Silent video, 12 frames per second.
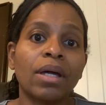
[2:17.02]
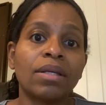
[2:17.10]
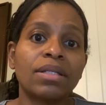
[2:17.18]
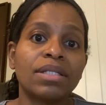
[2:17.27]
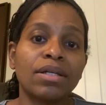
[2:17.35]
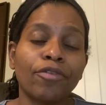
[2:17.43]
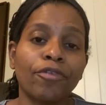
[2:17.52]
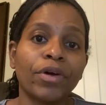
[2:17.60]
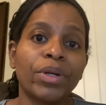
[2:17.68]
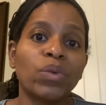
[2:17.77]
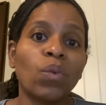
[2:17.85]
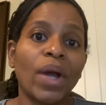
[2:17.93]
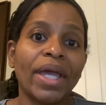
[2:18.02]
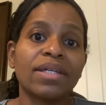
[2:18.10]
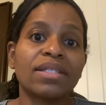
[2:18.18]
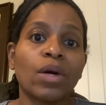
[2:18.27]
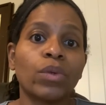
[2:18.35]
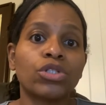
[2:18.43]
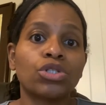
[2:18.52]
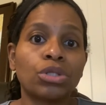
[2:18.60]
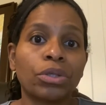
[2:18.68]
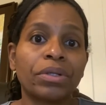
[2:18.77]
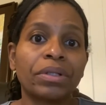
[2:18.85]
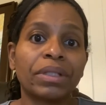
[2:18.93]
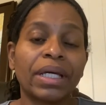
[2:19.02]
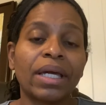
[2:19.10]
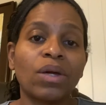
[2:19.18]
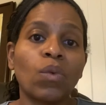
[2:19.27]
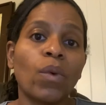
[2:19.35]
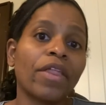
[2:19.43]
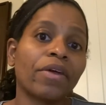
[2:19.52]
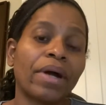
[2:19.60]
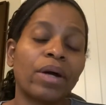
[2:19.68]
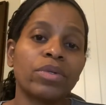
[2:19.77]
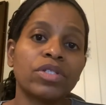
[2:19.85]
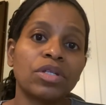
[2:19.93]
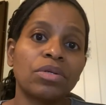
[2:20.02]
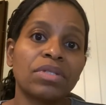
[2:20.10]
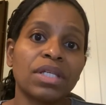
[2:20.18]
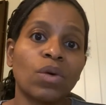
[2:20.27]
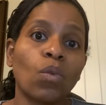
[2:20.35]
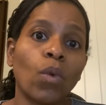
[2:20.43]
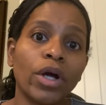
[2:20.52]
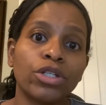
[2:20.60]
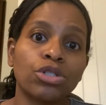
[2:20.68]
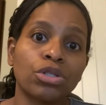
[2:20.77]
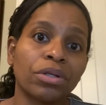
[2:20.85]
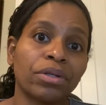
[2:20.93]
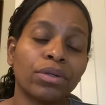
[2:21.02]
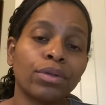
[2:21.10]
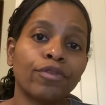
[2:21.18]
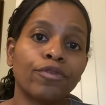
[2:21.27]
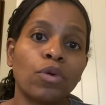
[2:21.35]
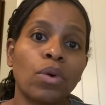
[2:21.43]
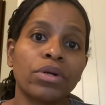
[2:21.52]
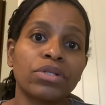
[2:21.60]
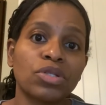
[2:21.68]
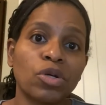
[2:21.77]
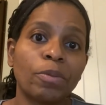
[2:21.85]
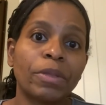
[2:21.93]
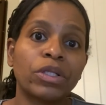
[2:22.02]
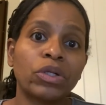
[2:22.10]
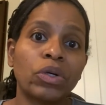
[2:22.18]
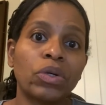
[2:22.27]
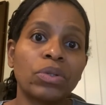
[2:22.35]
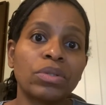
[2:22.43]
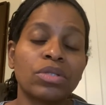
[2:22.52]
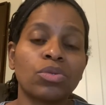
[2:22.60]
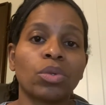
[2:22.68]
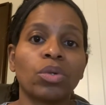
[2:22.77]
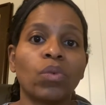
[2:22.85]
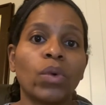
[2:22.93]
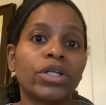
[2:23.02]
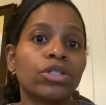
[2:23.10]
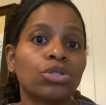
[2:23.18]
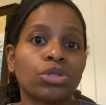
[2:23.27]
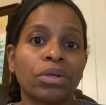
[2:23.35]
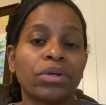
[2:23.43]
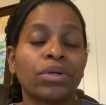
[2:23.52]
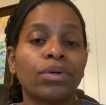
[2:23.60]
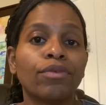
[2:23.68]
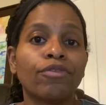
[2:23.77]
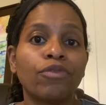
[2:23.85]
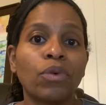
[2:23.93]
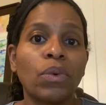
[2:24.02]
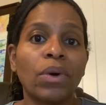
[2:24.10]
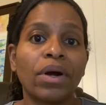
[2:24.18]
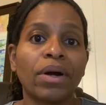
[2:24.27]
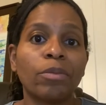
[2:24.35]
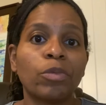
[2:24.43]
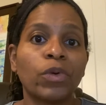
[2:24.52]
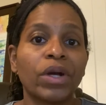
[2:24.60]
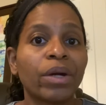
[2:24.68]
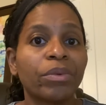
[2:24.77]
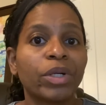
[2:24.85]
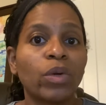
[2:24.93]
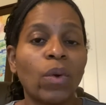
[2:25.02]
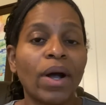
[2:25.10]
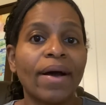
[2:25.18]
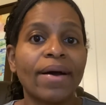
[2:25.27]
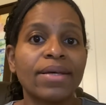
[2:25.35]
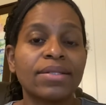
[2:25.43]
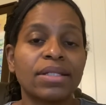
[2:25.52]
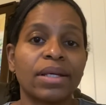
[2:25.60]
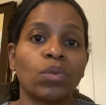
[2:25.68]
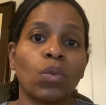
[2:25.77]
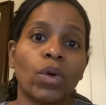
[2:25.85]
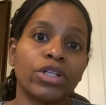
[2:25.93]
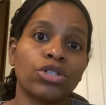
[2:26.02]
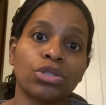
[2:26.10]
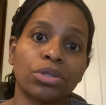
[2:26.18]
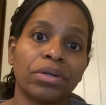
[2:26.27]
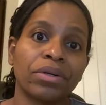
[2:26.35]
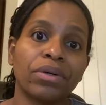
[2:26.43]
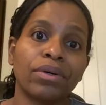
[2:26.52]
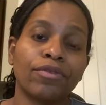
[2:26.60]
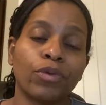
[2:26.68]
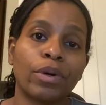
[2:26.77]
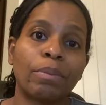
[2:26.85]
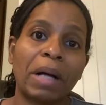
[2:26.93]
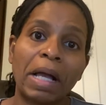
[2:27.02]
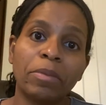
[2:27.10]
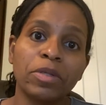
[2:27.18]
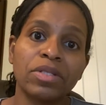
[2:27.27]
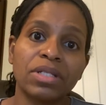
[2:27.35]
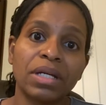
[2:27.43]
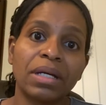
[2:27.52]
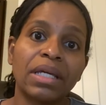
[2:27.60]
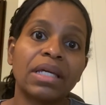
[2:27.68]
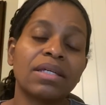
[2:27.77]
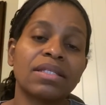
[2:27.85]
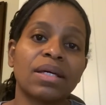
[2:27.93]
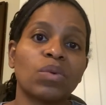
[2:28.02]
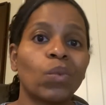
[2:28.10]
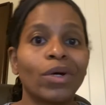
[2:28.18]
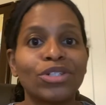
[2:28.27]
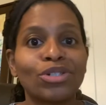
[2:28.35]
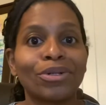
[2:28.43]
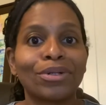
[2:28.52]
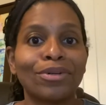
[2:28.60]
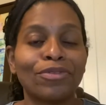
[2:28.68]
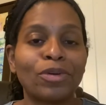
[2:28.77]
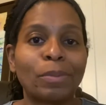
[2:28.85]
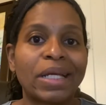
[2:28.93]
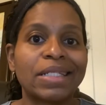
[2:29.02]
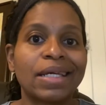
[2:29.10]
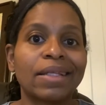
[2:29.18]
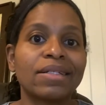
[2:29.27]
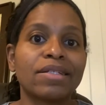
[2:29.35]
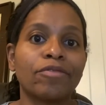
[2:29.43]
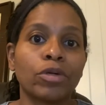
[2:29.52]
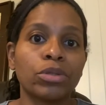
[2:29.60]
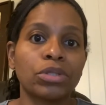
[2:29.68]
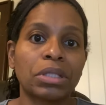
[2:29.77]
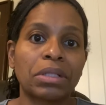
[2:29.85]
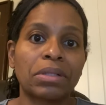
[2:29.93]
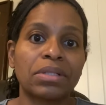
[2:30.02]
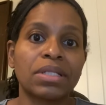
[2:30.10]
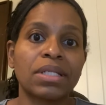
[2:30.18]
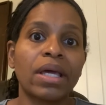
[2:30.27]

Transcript: different ways I was journaling, whether I was using one journal for sermon notes or one journal for prayer requests and one journal for Bible studies and one journal for my daily devotions.